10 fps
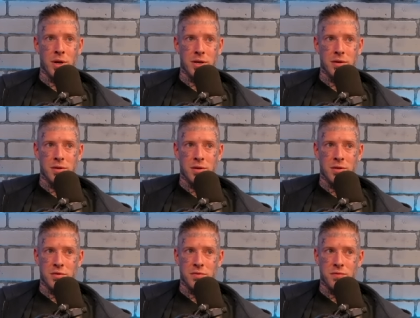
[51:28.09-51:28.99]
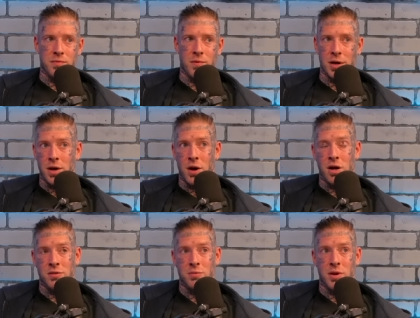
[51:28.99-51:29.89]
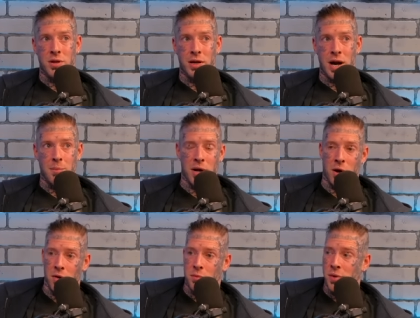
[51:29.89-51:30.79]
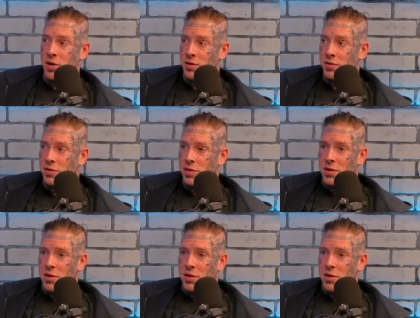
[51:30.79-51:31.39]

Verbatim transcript: like it's fucking awesome that like I make all the beats,